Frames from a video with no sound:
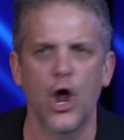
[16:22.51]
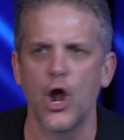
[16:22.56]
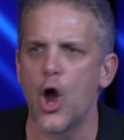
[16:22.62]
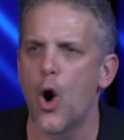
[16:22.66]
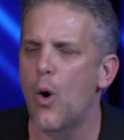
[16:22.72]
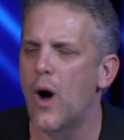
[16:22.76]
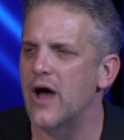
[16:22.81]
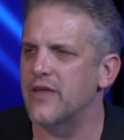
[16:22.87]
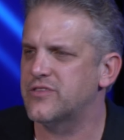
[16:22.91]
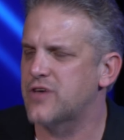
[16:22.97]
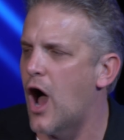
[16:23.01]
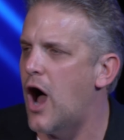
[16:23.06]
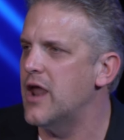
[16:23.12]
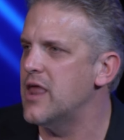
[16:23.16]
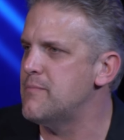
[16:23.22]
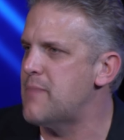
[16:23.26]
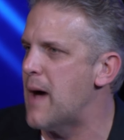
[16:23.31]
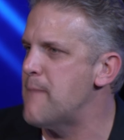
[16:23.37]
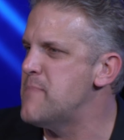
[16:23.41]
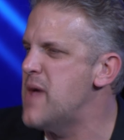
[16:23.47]
You don't know what's
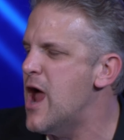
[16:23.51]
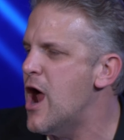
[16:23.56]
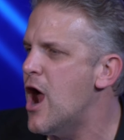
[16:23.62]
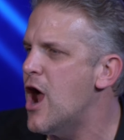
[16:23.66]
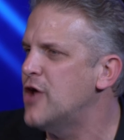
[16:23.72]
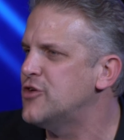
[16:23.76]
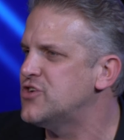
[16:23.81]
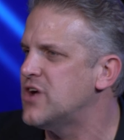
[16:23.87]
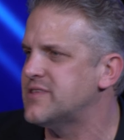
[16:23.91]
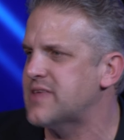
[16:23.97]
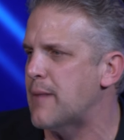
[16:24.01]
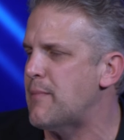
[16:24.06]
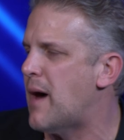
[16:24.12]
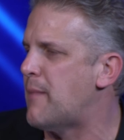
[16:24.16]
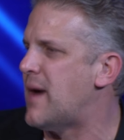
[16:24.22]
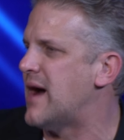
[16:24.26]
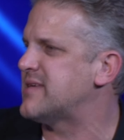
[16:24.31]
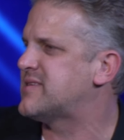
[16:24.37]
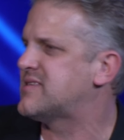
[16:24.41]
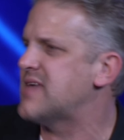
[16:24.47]
gone in my marriages.
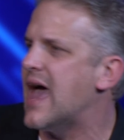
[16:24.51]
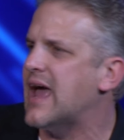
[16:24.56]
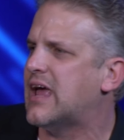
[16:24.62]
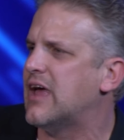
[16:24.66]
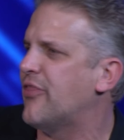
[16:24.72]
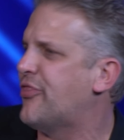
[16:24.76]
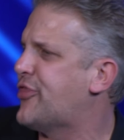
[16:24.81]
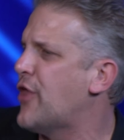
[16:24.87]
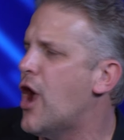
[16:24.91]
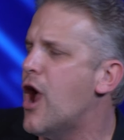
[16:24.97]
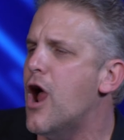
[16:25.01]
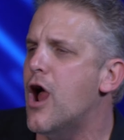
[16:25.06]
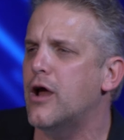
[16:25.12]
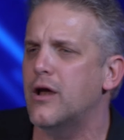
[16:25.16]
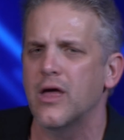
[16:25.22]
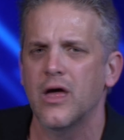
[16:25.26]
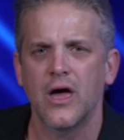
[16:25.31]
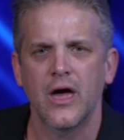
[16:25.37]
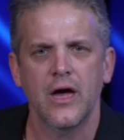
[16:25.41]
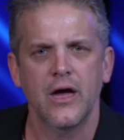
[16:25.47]
I'm on my second,
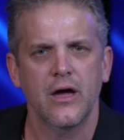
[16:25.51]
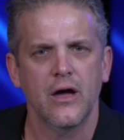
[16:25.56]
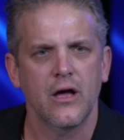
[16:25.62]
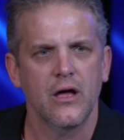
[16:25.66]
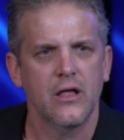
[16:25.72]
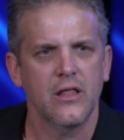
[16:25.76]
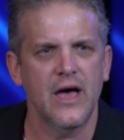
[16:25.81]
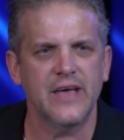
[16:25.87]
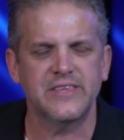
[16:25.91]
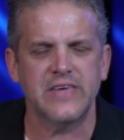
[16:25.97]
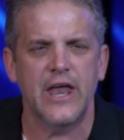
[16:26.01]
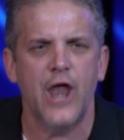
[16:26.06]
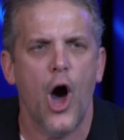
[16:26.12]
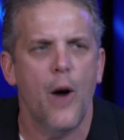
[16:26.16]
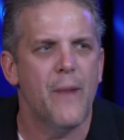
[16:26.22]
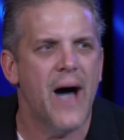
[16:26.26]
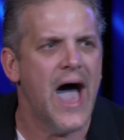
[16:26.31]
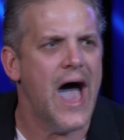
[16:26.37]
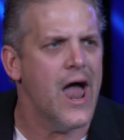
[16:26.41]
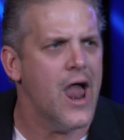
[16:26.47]
third.
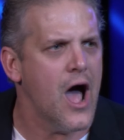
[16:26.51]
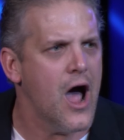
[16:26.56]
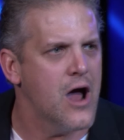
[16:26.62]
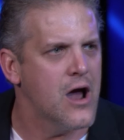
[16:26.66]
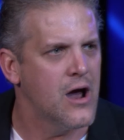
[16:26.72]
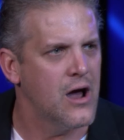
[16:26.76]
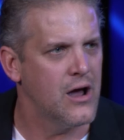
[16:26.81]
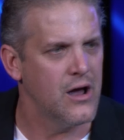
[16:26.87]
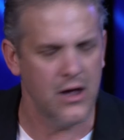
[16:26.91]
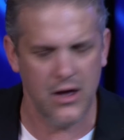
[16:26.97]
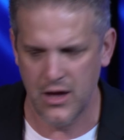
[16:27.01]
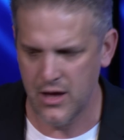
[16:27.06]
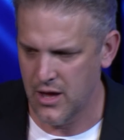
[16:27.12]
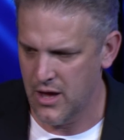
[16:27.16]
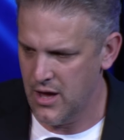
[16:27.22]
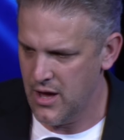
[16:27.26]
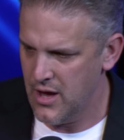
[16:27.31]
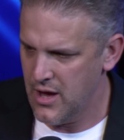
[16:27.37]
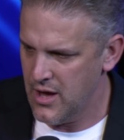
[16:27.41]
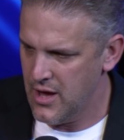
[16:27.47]
Listen, it don't matter.
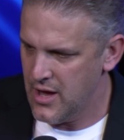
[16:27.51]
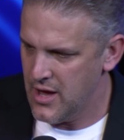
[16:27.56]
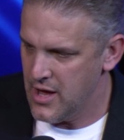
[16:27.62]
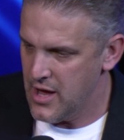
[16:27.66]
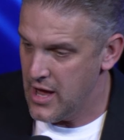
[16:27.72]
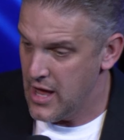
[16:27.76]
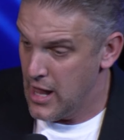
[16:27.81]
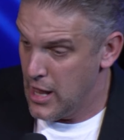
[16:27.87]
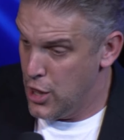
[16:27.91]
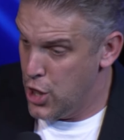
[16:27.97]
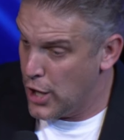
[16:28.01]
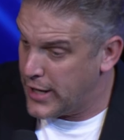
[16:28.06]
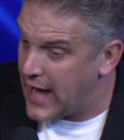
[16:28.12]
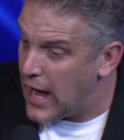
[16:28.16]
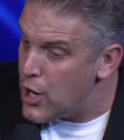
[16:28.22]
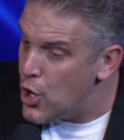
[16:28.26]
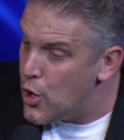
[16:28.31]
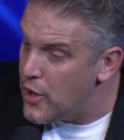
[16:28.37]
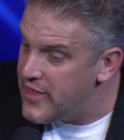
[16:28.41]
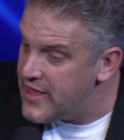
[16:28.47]

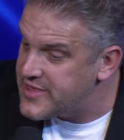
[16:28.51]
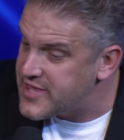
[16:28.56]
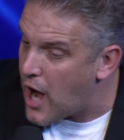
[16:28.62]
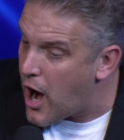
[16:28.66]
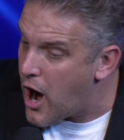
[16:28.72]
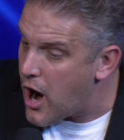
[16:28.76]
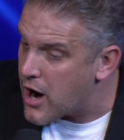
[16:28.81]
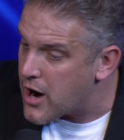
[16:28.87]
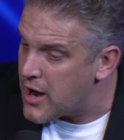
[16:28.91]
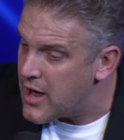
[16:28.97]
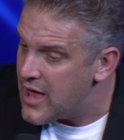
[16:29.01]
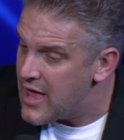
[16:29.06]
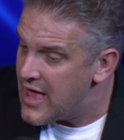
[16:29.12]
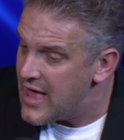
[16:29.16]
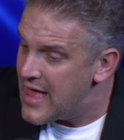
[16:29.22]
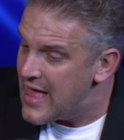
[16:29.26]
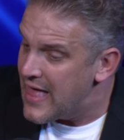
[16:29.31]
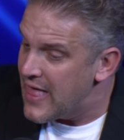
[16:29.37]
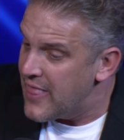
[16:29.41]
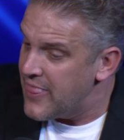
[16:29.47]
Look at who these
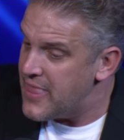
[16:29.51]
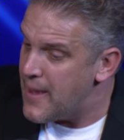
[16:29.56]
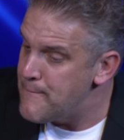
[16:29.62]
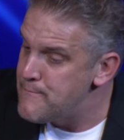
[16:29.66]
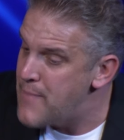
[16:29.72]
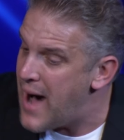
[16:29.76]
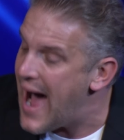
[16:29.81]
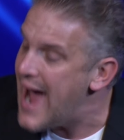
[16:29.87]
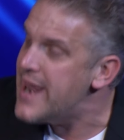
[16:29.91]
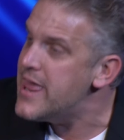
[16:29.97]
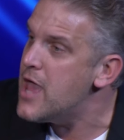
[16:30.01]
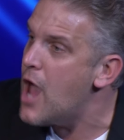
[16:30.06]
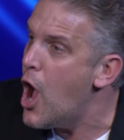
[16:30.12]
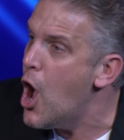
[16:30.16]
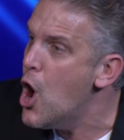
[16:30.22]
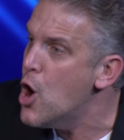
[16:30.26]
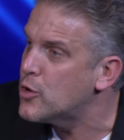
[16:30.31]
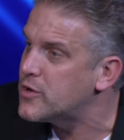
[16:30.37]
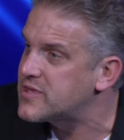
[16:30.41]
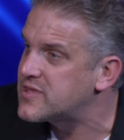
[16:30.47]
are. The
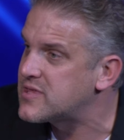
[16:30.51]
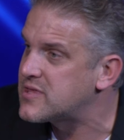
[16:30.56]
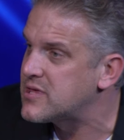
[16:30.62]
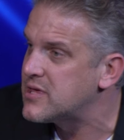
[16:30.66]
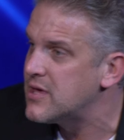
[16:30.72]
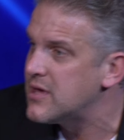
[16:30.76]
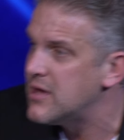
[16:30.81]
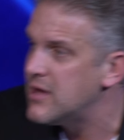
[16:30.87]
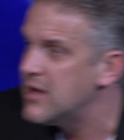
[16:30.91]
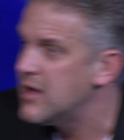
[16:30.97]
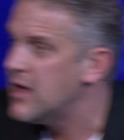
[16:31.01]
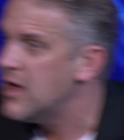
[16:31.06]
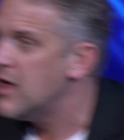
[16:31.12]
mighty oaks